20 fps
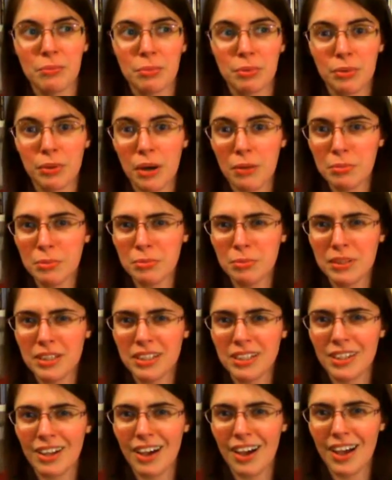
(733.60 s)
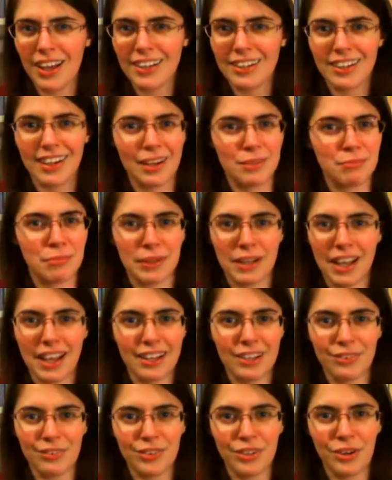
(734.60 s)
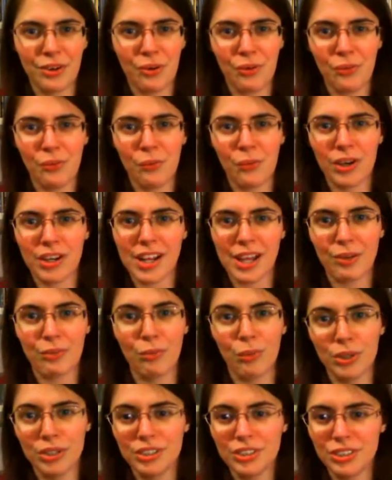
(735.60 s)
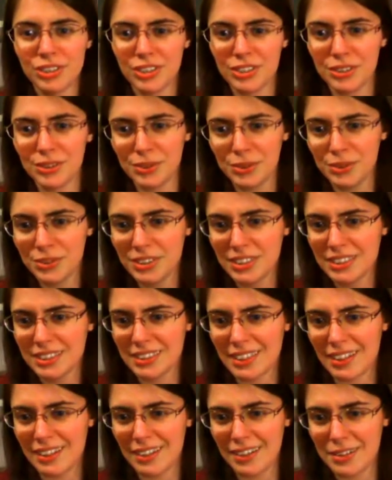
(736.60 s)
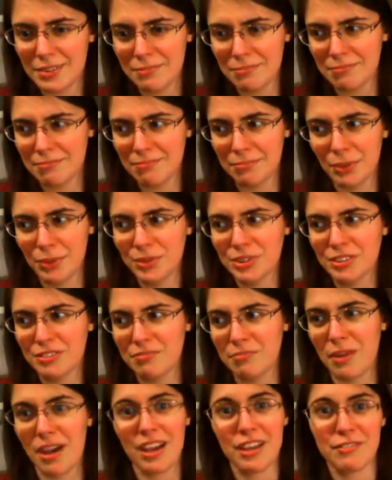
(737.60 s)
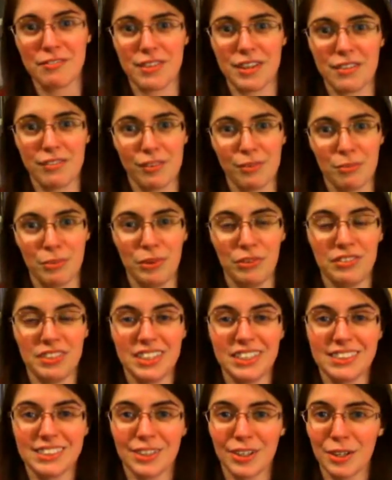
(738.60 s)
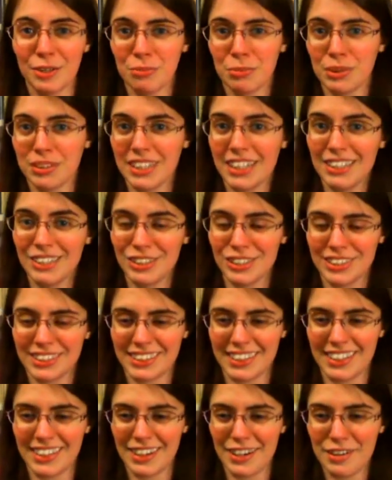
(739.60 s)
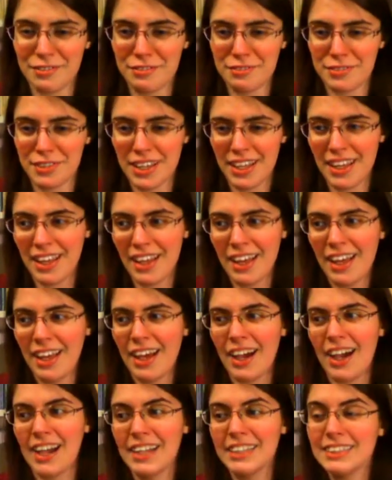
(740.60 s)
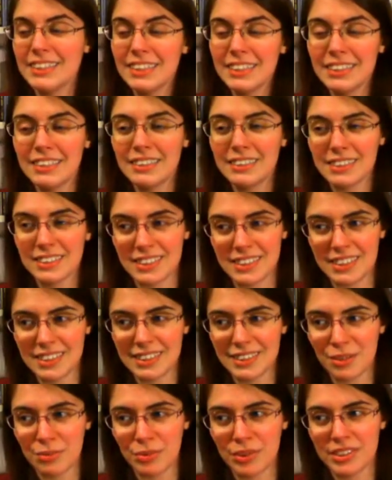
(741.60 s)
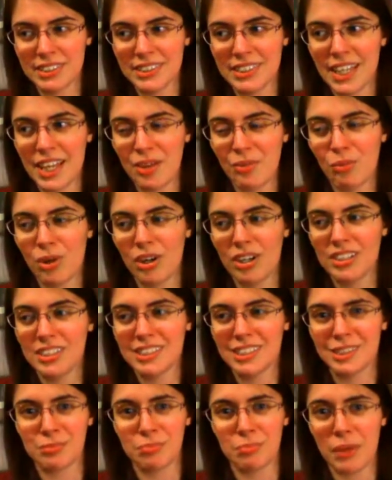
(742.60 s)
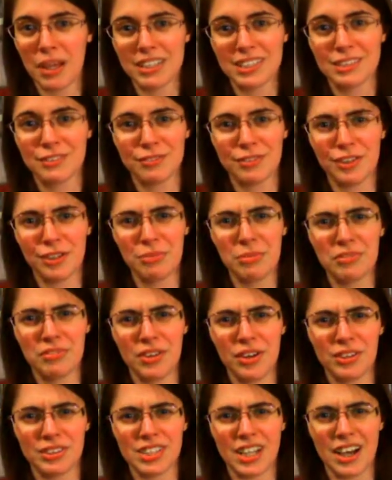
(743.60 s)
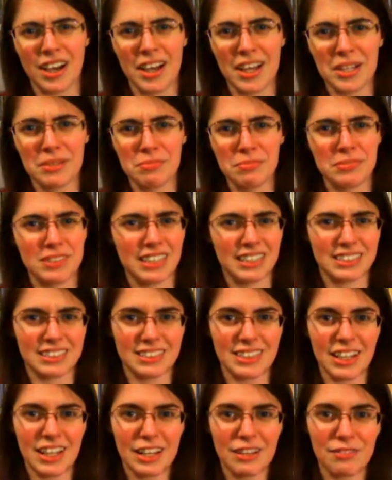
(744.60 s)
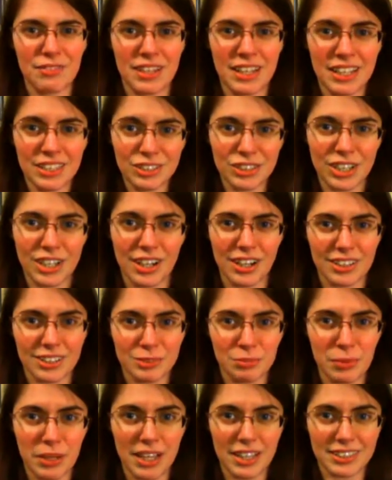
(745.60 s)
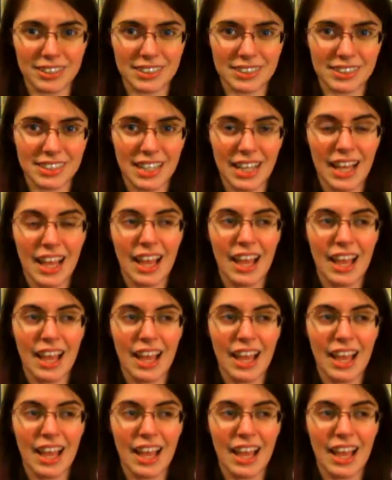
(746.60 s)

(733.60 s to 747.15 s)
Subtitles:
Probably not. But I don't know what I would choose. Most of my favorite movies aren't pretentious enough. I did see someone say once, best film of all time? It's not even Hitchcock's best.